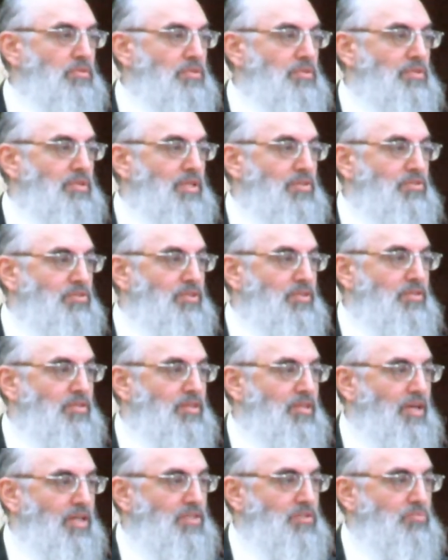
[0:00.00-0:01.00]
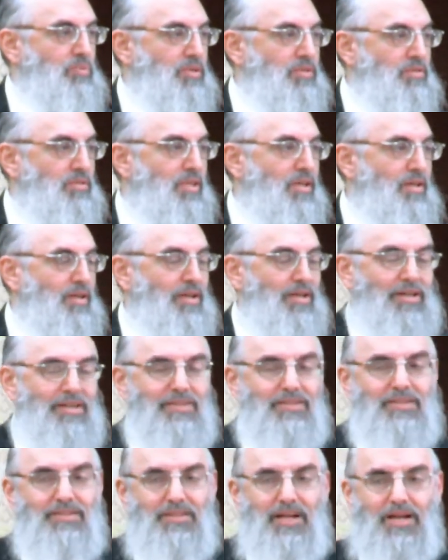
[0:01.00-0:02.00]
That's not the case. But
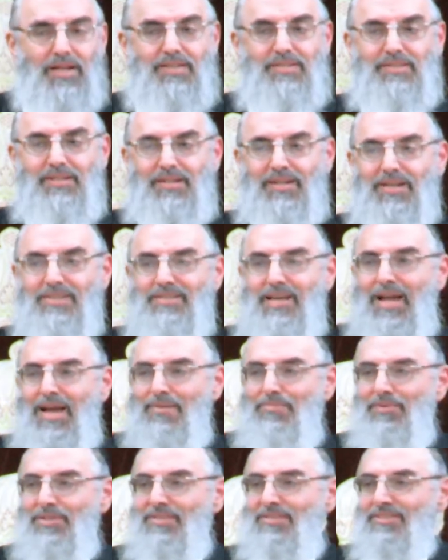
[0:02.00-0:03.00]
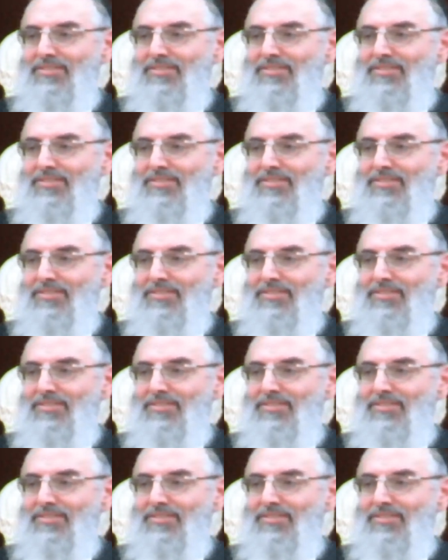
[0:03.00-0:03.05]
the doctor has a habit.